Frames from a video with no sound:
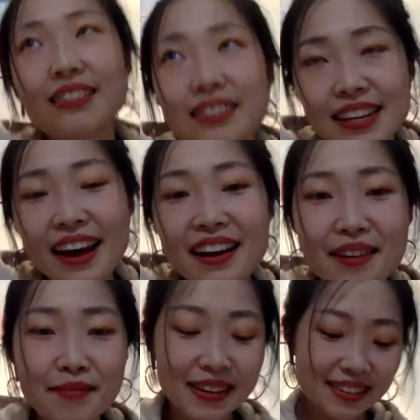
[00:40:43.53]
Damn.
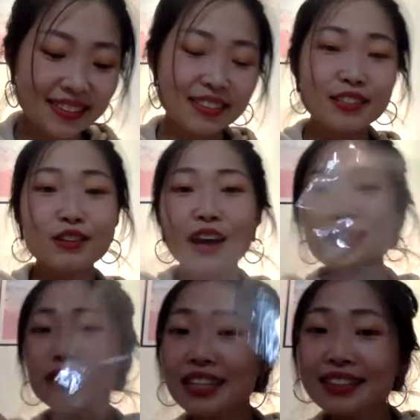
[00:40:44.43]
I
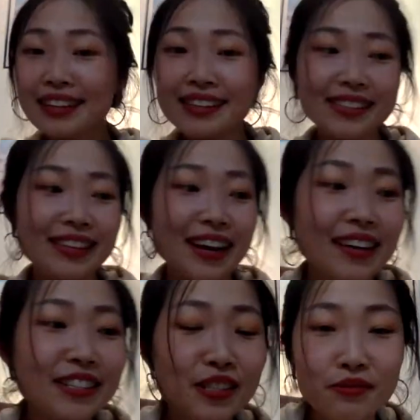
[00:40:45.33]
don't need this. I
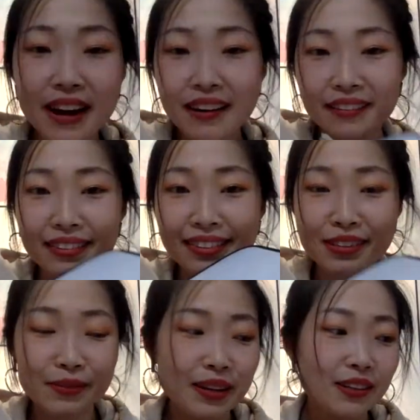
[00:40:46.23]
can just write on
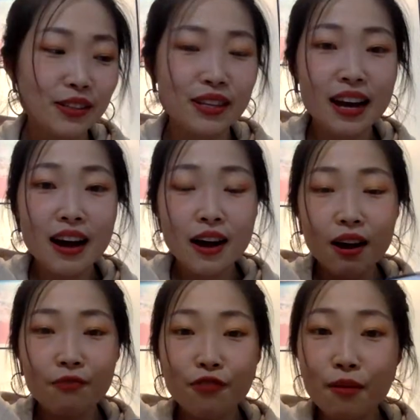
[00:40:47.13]
this one because
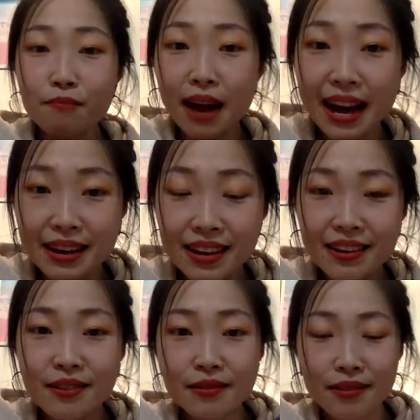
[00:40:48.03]
from my
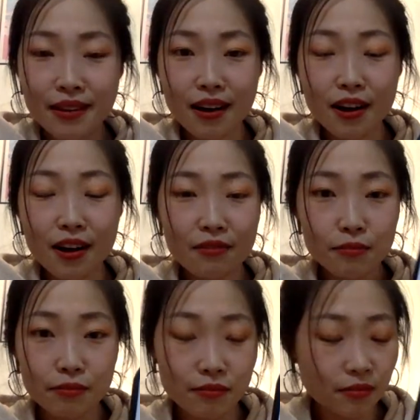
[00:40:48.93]

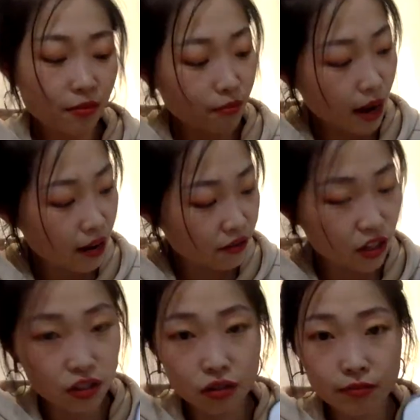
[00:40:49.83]

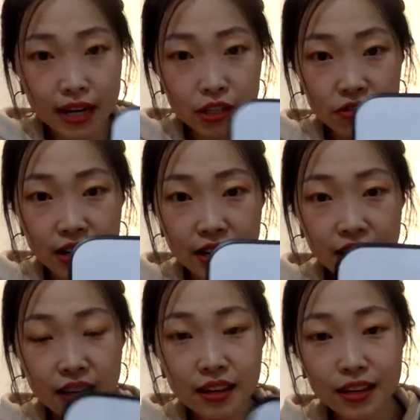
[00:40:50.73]
video, my
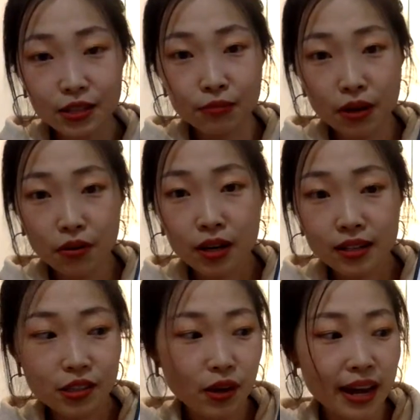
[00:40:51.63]
screen is
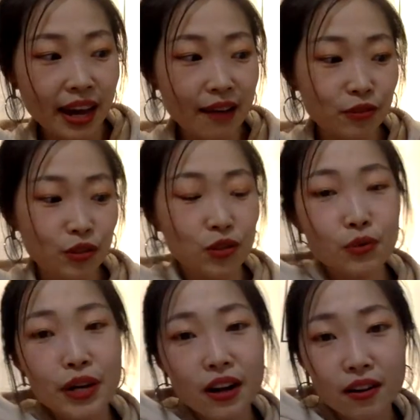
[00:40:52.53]
mirrored, so I have to
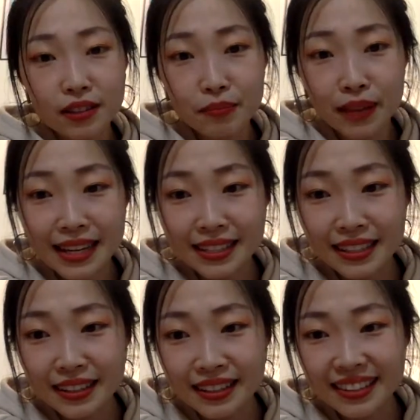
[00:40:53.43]
do it on the
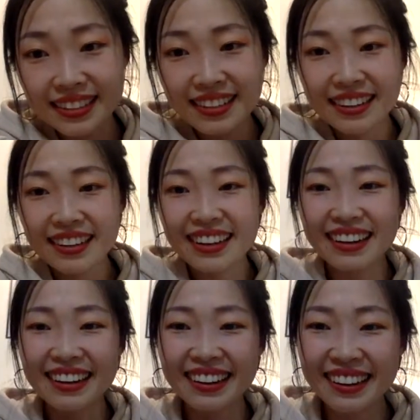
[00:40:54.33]
plastic.
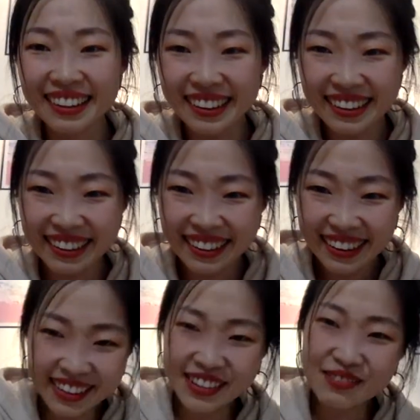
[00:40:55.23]

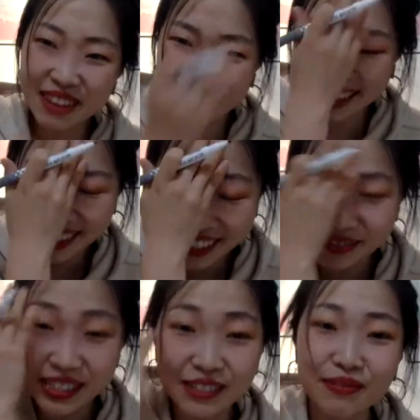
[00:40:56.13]
Oh my gosh,
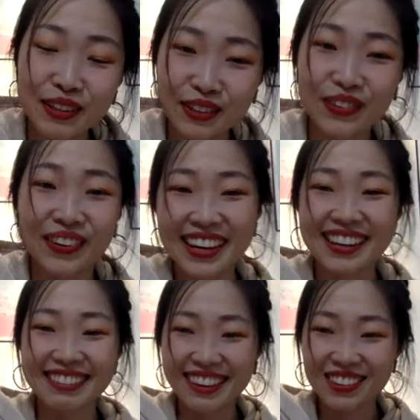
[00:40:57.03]
I'm still beautiful.
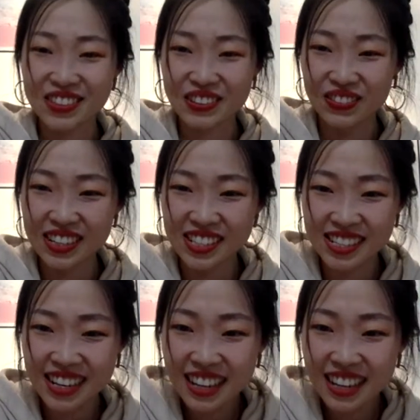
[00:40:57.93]
Yeah, thank you so much.